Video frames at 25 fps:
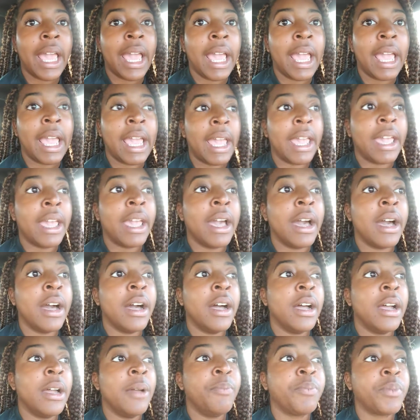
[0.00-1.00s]
a
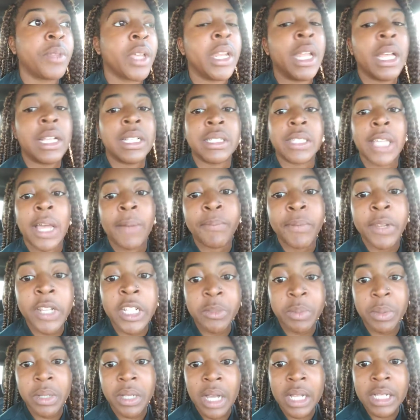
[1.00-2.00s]
uh, an
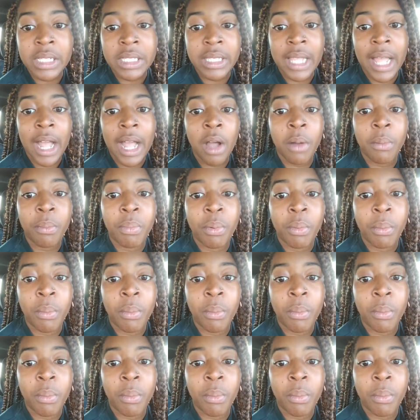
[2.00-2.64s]
acceptance because now